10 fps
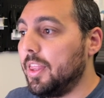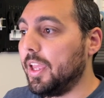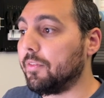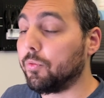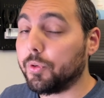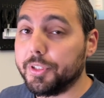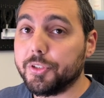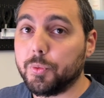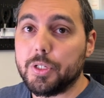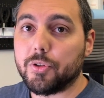They have really
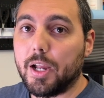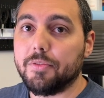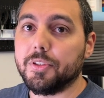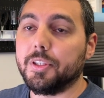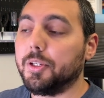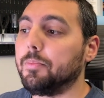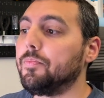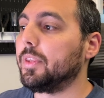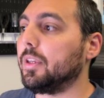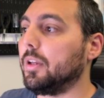sweet drives in
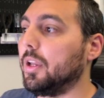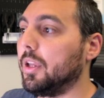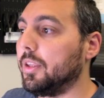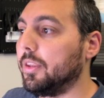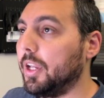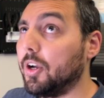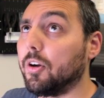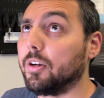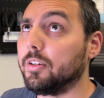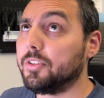them, and they
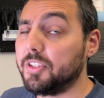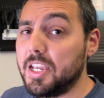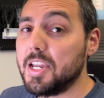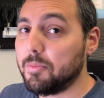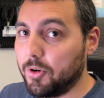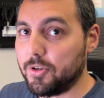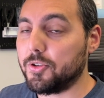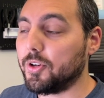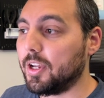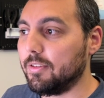are C M R
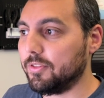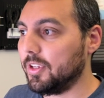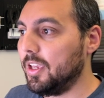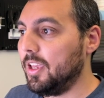drives,